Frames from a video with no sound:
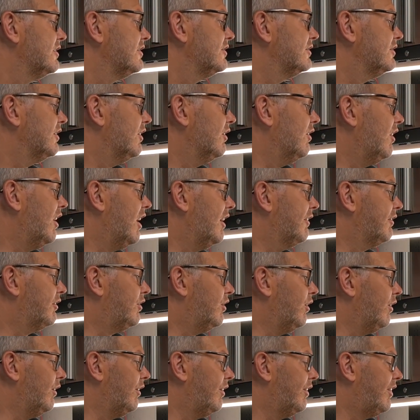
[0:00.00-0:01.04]
So I've
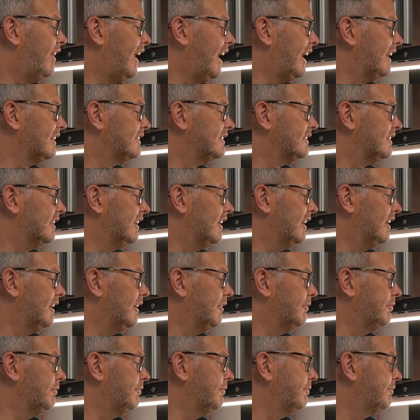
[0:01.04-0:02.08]
got that.
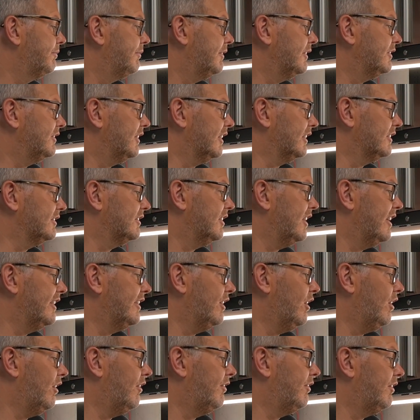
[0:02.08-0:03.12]
Actually, I can turn
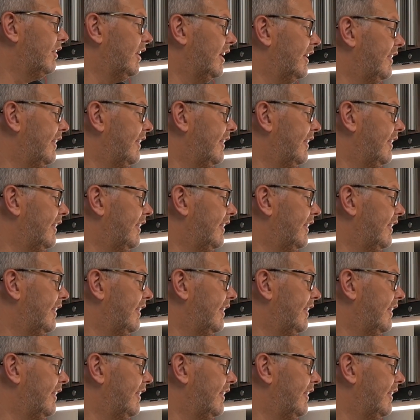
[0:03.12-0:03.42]
that off like